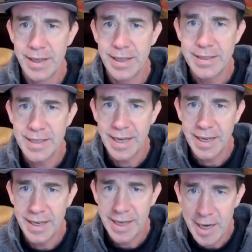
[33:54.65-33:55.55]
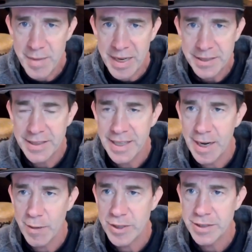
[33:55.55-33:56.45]
is that, and I mentioned that
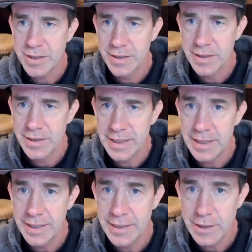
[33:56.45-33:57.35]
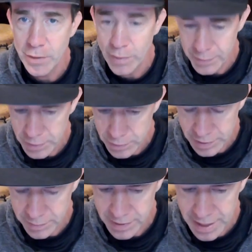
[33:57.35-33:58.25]
I was didn't need to do reviews
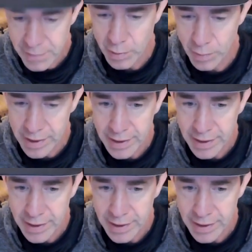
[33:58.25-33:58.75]
of everyone.